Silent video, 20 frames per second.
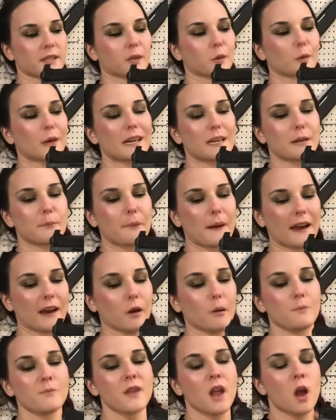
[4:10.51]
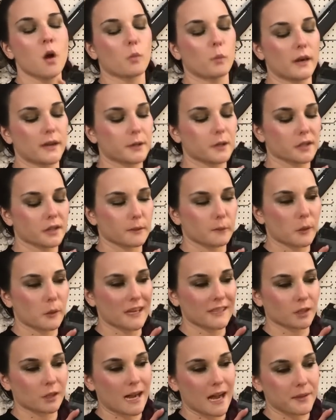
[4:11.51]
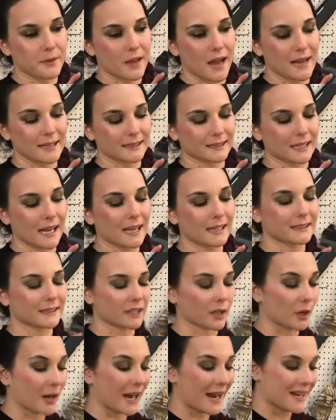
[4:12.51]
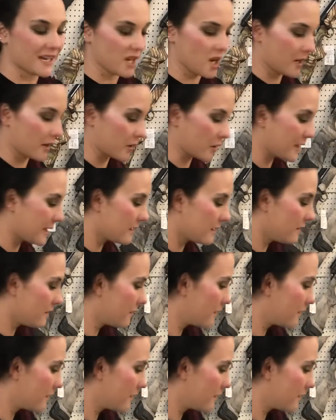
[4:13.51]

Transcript: Threaded barrel with your suppressor height night sights. They're 800.